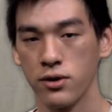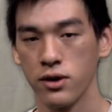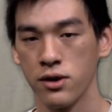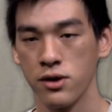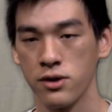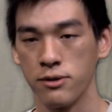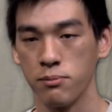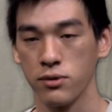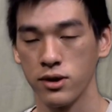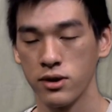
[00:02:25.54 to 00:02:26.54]
The
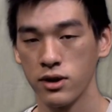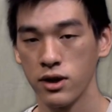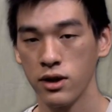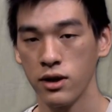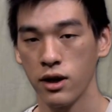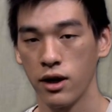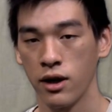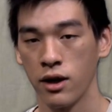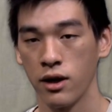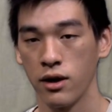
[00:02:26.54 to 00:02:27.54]
simplicity
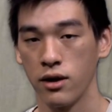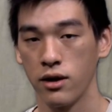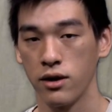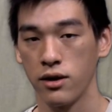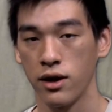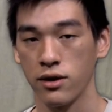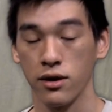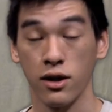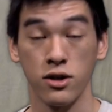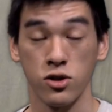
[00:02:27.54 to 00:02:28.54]
and that
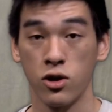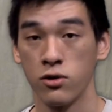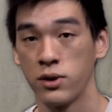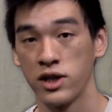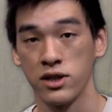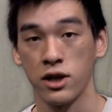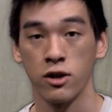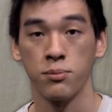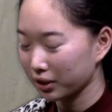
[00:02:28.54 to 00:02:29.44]
the lights are already set up.